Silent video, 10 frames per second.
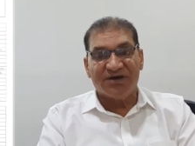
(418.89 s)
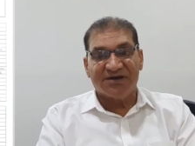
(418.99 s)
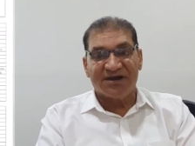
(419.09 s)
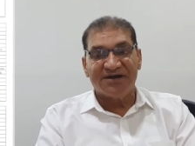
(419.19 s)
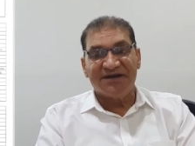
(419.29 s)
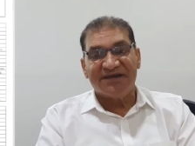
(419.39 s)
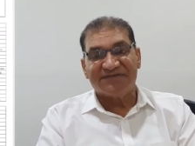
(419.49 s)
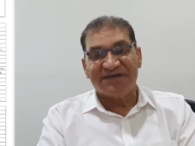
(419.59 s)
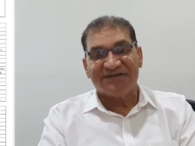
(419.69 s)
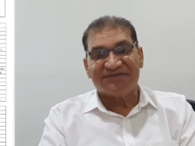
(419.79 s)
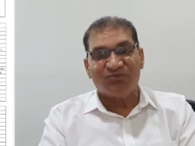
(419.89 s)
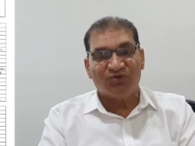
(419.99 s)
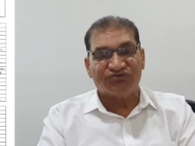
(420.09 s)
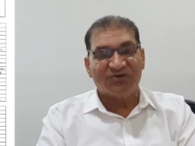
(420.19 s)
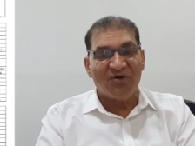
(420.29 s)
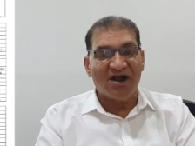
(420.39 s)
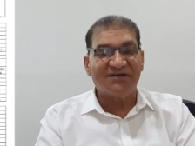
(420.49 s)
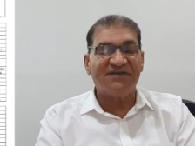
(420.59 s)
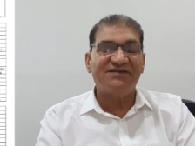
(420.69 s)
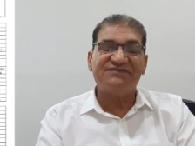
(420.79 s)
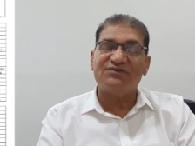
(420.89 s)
current national sports award, that is the